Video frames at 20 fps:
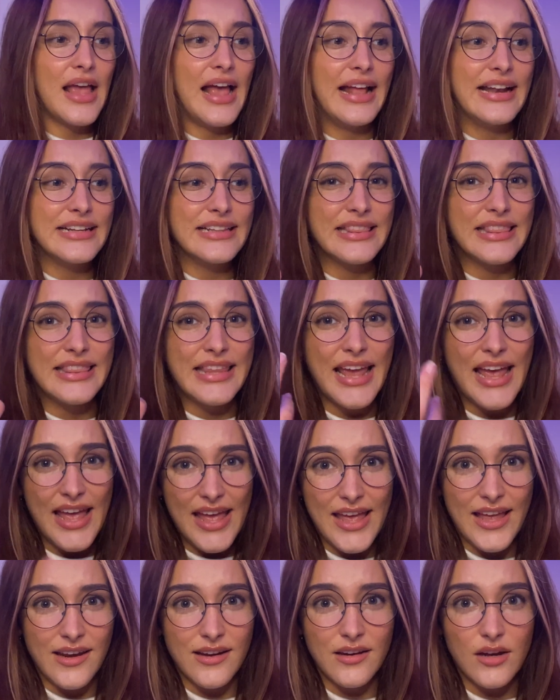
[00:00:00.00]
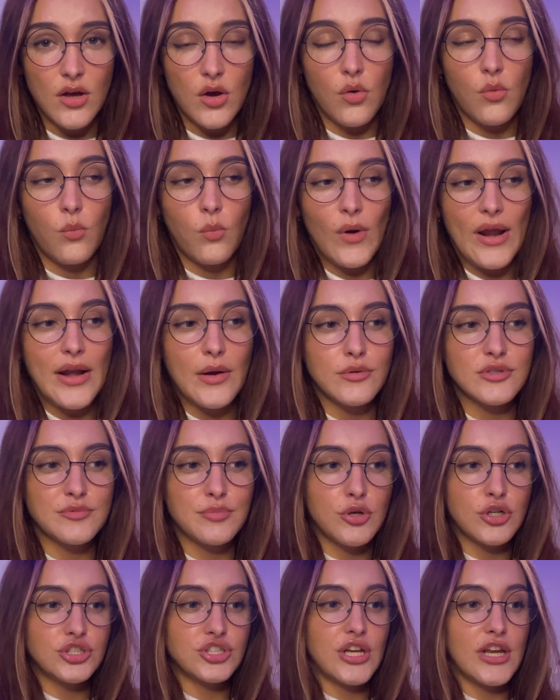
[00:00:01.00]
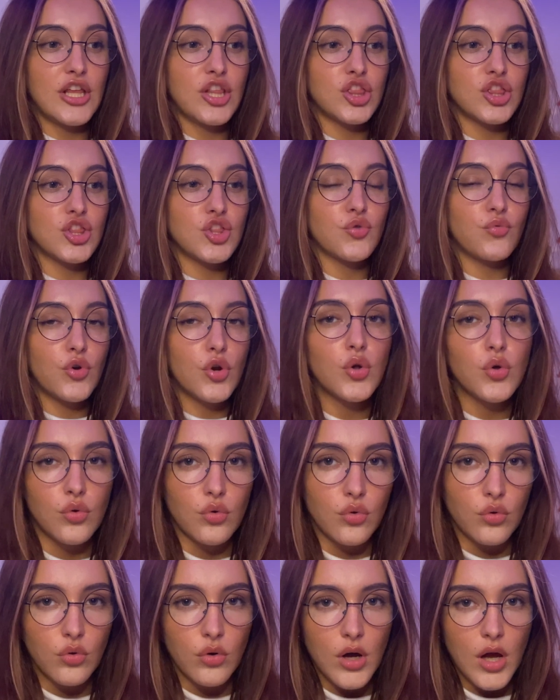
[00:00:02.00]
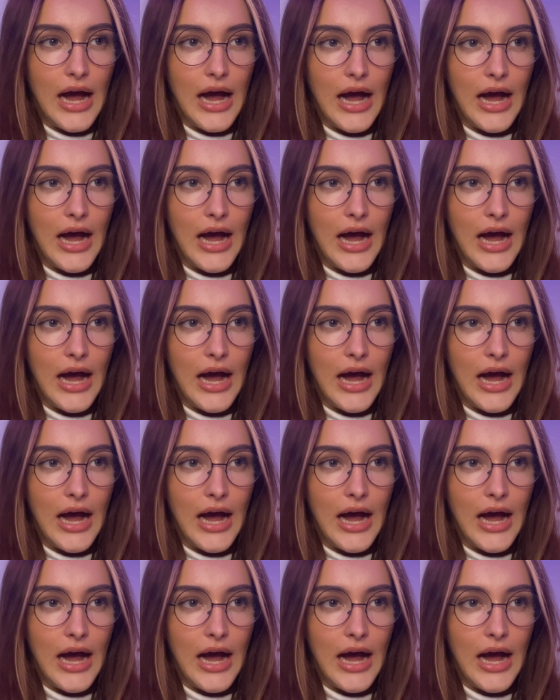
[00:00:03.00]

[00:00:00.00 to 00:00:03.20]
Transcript: and then when it was pushing through,